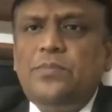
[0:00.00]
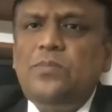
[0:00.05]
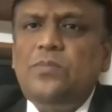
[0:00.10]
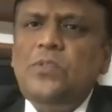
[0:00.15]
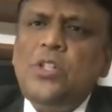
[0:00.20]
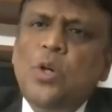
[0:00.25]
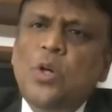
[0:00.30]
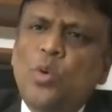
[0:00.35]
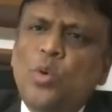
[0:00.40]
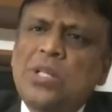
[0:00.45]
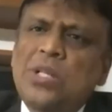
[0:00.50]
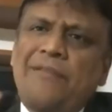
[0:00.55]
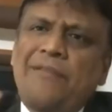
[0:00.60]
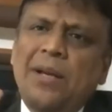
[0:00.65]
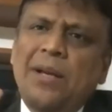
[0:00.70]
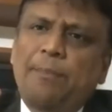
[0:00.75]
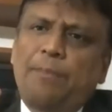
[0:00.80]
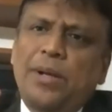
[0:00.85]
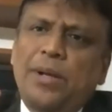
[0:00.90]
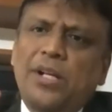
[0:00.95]
who is
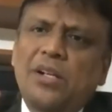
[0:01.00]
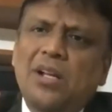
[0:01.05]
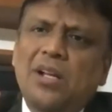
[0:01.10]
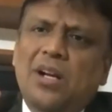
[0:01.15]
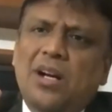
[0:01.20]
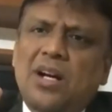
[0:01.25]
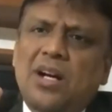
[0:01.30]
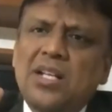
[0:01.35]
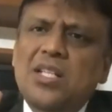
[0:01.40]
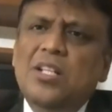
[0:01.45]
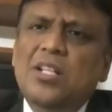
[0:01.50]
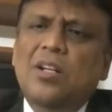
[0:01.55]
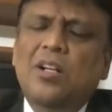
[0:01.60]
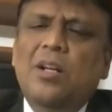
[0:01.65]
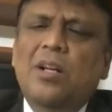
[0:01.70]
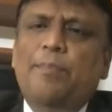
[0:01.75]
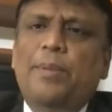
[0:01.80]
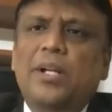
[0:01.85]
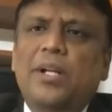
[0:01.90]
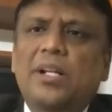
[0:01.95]
having a particular concern
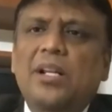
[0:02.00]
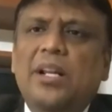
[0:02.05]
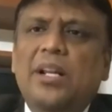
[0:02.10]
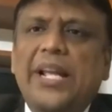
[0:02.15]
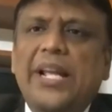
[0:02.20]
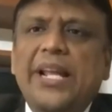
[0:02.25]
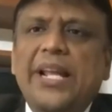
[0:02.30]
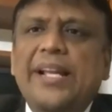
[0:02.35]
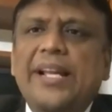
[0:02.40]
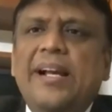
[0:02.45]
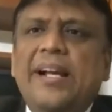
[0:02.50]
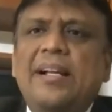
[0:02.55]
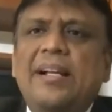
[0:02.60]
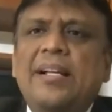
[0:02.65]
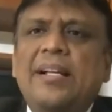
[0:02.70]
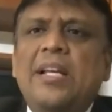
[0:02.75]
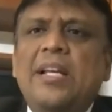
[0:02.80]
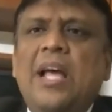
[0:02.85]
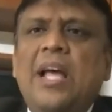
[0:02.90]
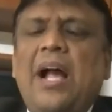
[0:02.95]
on a particular
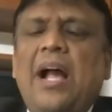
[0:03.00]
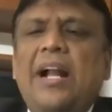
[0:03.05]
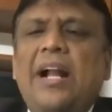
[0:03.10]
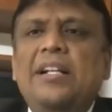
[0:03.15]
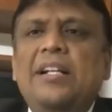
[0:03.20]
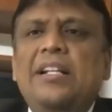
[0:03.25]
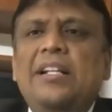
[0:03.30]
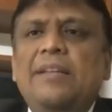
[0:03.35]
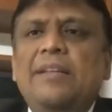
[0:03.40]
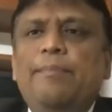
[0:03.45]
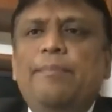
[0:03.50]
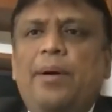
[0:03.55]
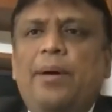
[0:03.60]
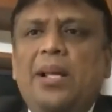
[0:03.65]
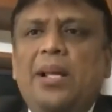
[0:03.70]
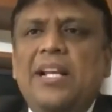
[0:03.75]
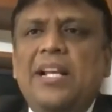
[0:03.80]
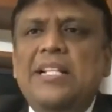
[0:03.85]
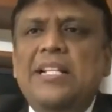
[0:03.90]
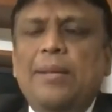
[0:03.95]
area and
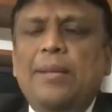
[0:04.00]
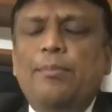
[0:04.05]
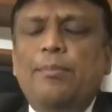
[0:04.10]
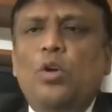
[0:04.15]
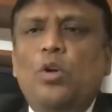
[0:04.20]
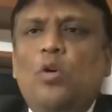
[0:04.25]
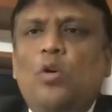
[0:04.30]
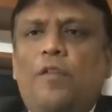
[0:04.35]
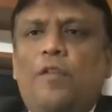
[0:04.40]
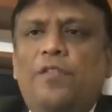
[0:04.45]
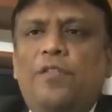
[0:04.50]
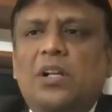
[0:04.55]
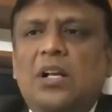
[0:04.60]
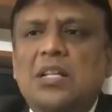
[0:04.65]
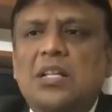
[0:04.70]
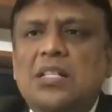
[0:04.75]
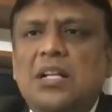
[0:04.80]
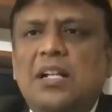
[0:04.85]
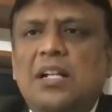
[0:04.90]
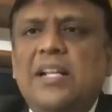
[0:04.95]
Bala is able to offer
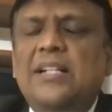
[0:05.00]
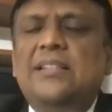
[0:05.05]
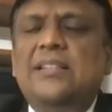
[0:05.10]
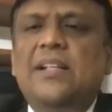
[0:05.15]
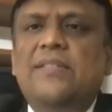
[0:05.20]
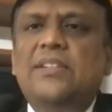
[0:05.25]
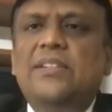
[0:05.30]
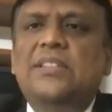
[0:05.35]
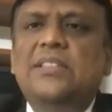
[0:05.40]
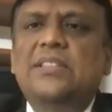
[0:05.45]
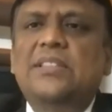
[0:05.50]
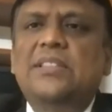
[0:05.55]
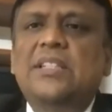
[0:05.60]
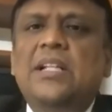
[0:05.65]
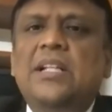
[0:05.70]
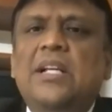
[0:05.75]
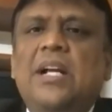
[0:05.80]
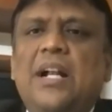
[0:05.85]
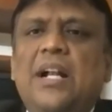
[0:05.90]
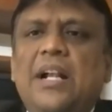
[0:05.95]
consulting services,
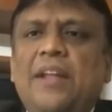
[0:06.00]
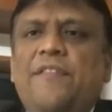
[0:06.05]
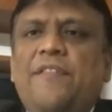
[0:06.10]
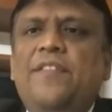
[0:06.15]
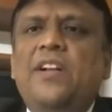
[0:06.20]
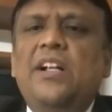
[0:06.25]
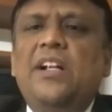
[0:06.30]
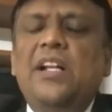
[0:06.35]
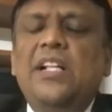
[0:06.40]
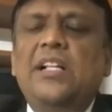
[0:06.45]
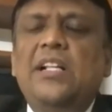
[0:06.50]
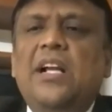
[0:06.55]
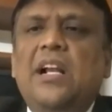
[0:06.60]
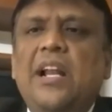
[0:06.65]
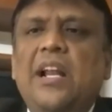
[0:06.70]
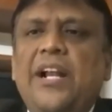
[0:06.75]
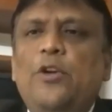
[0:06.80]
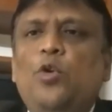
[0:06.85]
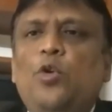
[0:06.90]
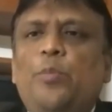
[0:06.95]
definitely the client would